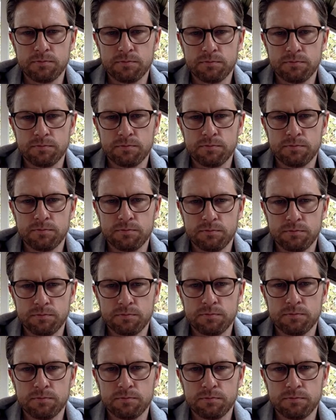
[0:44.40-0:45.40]

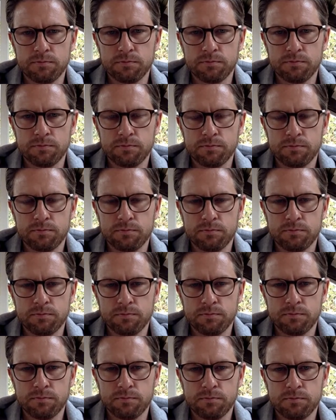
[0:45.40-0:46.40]

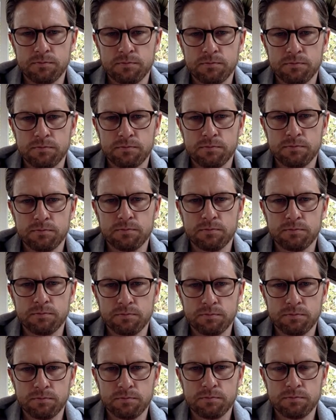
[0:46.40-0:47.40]

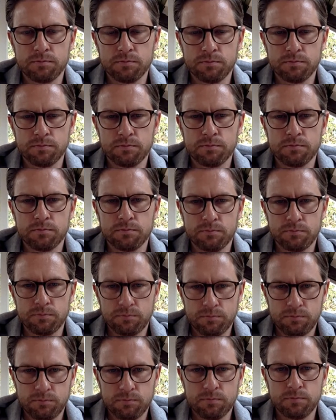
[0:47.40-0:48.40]

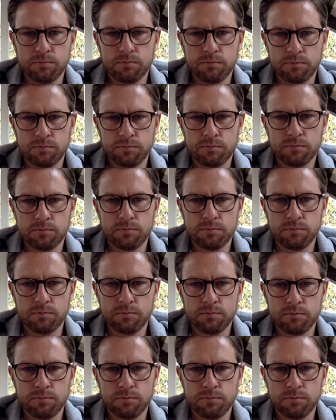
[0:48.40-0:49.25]
The person shown says nothing.